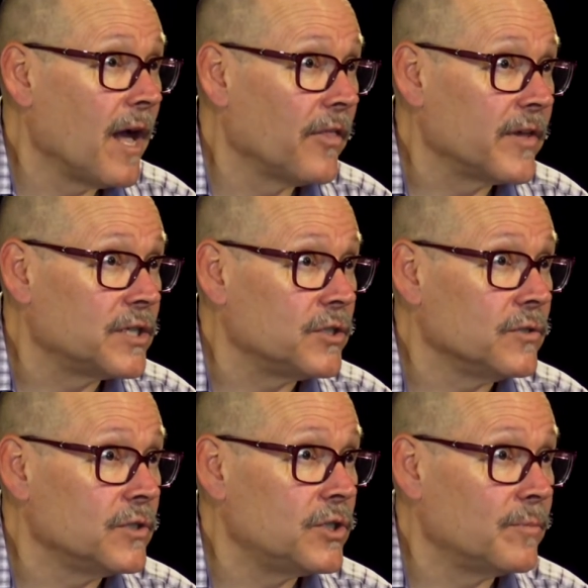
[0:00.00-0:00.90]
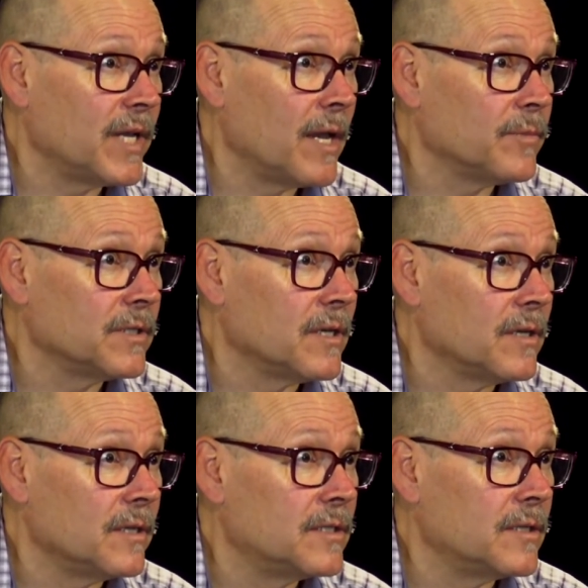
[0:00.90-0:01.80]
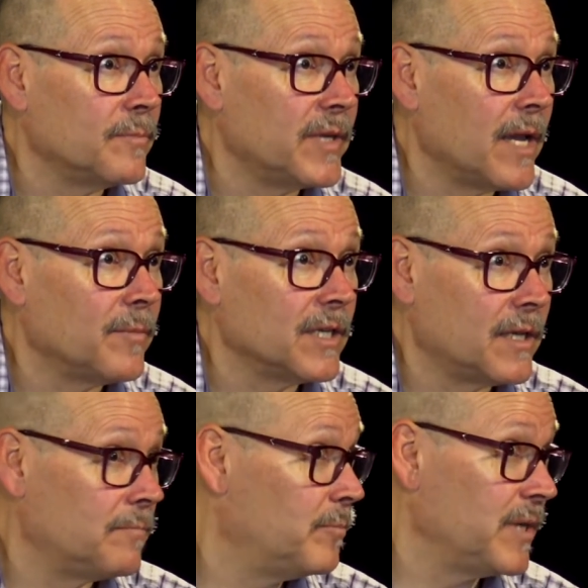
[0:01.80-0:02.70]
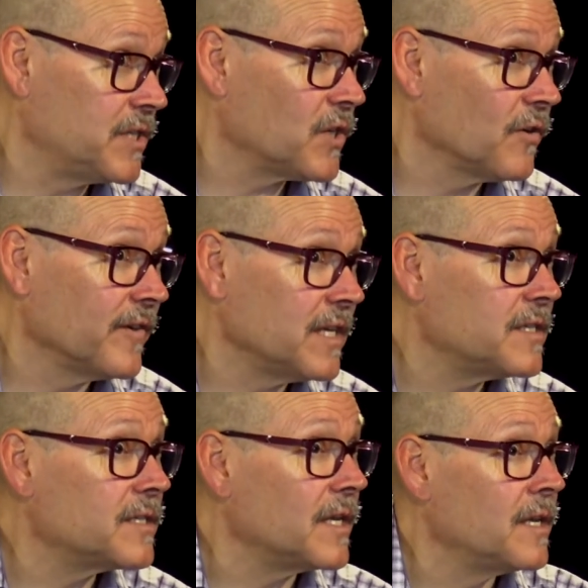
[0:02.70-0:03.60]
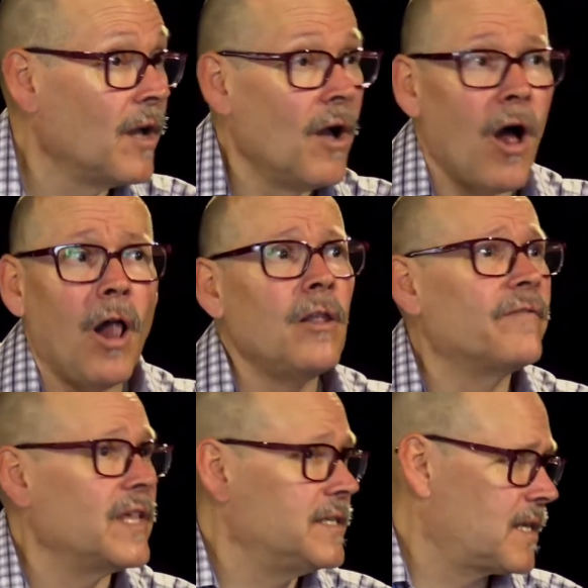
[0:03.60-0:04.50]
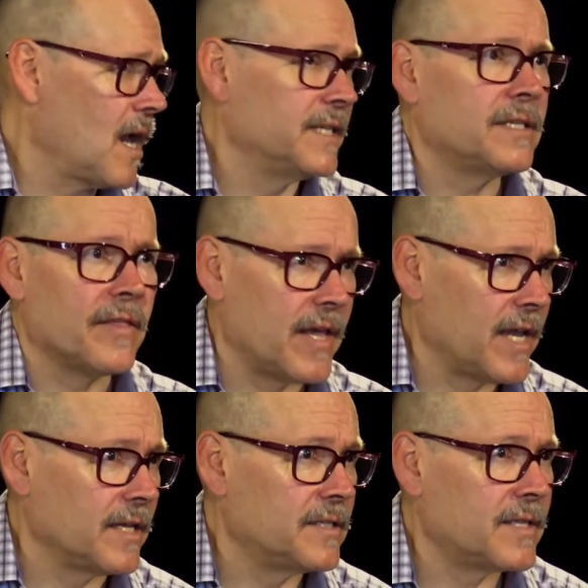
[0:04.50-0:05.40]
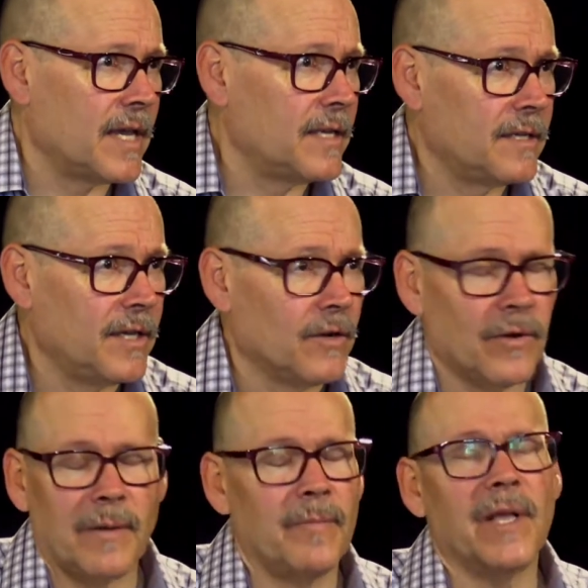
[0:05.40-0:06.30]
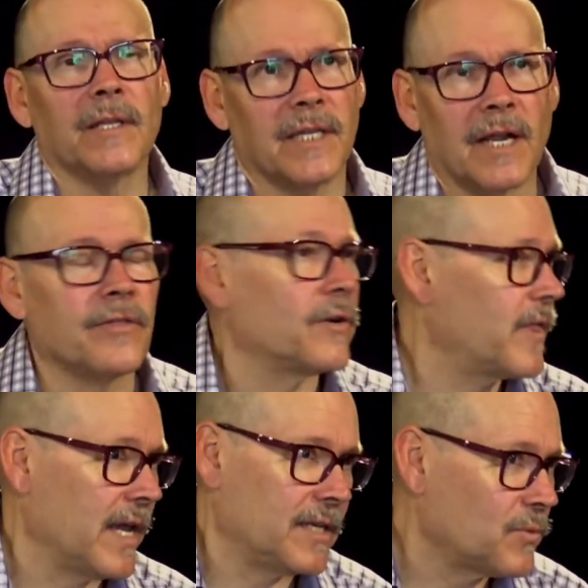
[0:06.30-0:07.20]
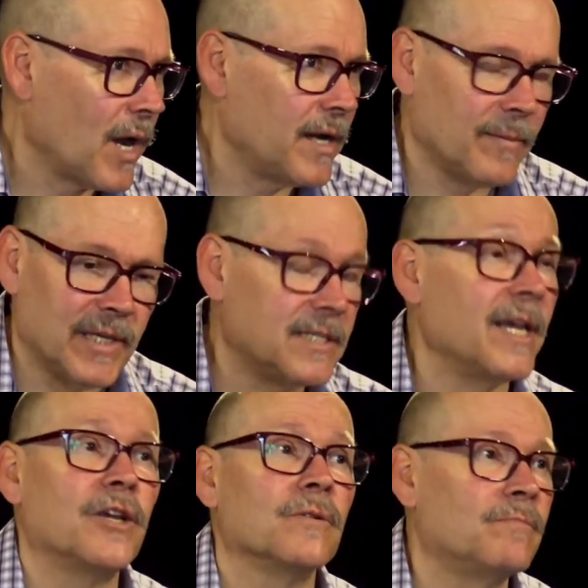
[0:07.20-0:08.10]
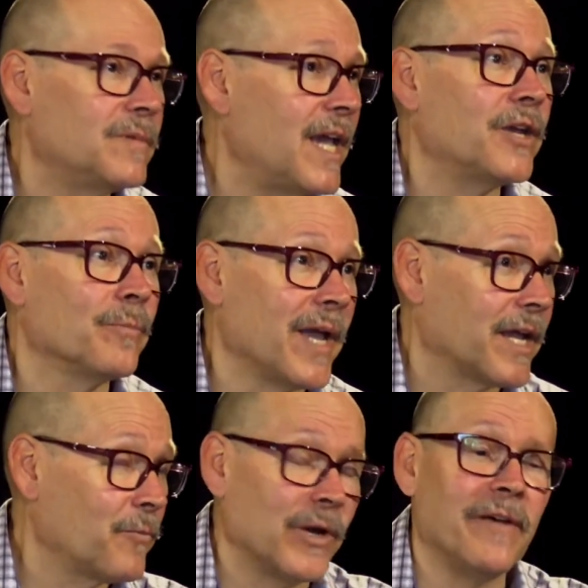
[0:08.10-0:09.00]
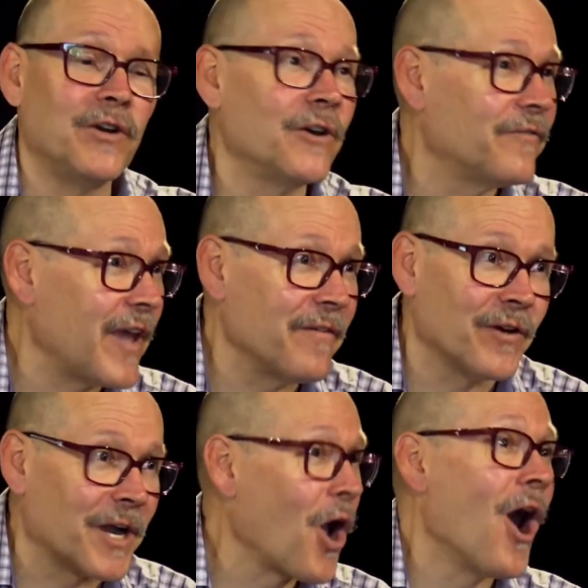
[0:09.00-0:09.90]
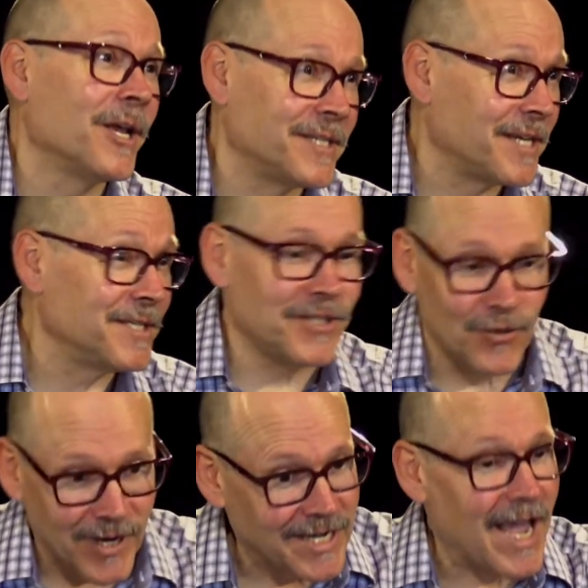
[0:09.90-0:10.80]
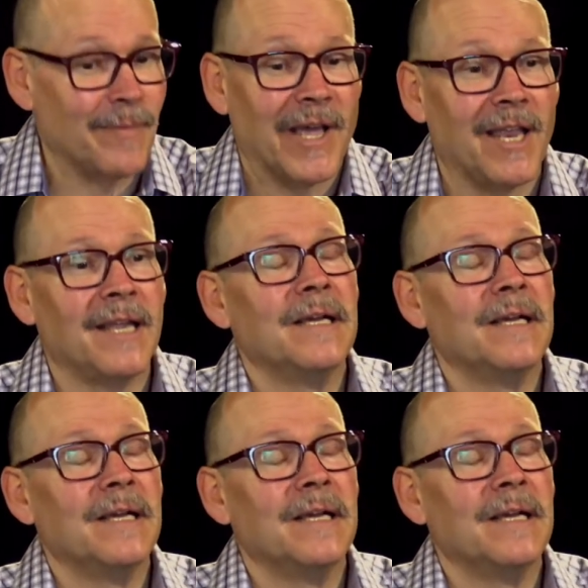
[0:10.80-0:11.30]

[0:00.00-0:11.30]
health issues should be able to be serviced, and all of these kinds of things, that, you know, and a million other things, right? I mean, take your pick, whatever your favorite cause is, you can name it.